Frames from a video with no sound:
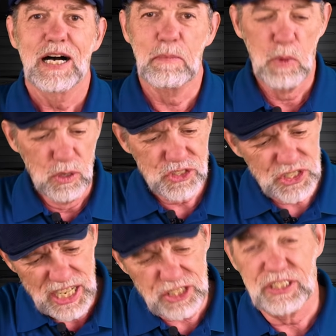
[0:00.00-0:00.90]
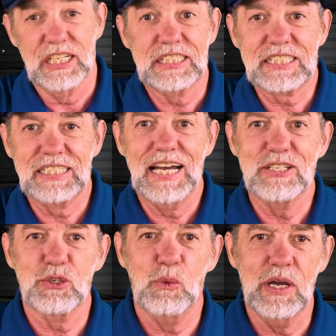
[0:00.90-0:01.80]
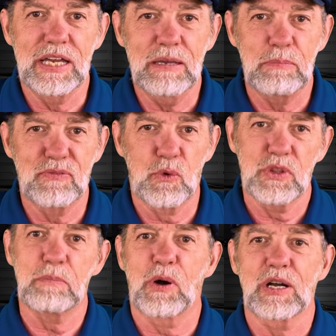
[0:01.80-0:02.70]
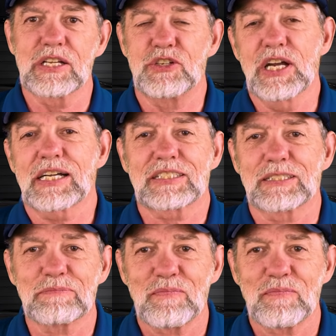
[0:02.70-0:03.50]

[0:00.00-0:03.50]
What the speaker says: a mold section that slides away before the part ejects.